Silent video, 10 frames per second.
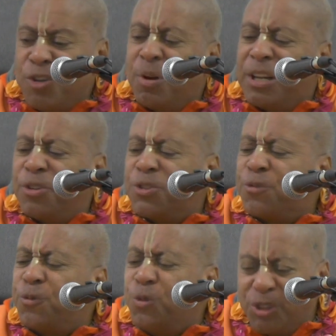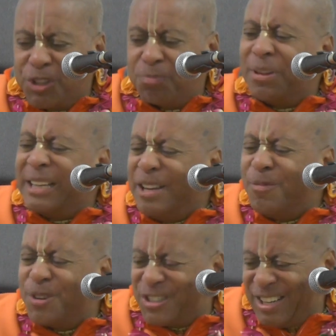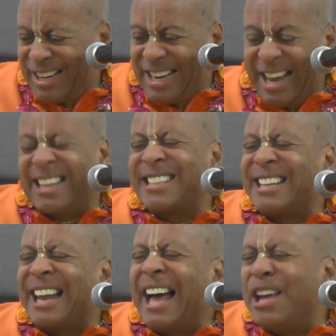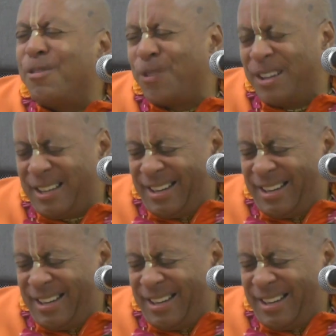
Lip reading: you one of those foolish believers in the next life,